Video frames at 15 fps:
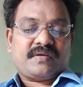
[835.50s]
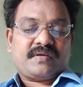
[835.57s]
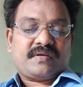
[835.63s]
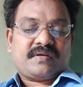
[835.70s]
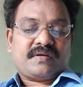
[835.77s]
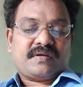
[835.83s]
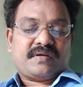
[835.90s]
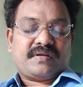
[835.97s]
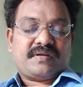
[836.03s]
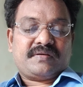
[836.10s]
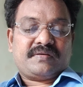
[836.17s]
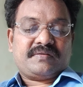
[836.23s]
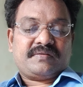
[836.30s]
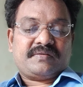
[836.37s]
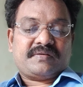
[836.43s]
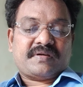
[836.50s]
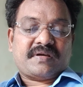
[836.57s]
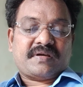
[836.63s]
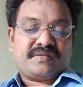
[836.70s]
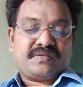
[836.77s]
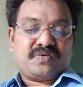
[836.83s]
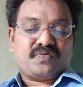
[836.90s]
And
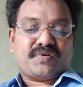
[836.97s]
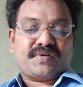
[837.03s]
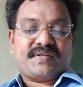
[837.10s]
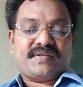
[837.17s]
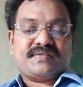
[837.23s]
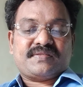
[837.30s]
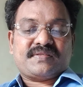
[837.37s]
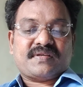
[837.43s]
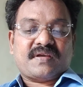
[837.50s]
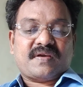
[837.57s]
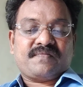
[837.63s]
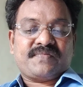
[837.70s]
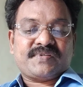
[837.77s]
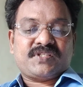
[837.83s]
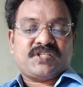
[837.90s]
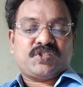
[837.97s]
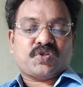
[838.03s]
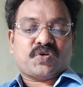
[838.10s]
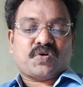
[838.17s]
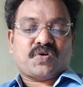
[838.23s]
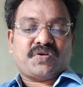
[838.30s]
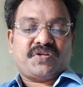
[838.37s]
another one is emphasis
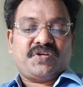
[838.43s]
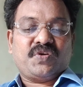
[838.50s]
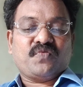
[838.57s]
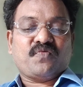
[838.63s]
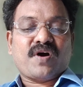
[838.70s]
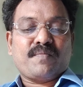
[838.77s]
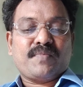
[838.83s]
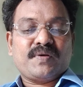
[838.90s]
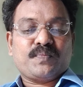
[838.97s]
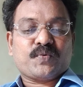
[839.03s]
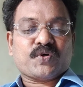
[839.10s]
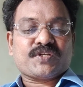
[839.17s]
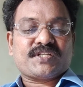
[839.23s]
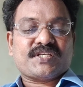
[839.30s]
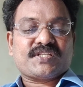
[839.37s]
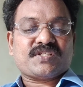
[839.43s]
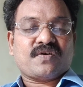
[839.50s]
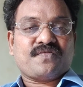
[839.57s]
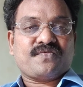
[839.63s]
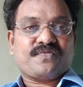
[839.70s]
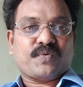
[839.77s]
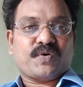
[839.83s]
on informal process
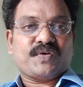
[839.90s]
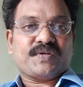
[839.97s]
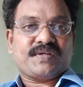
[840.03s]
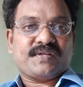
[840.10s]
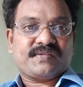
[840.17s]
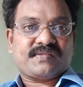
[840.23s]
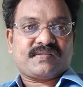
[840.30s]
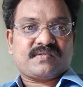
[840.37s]
of politics.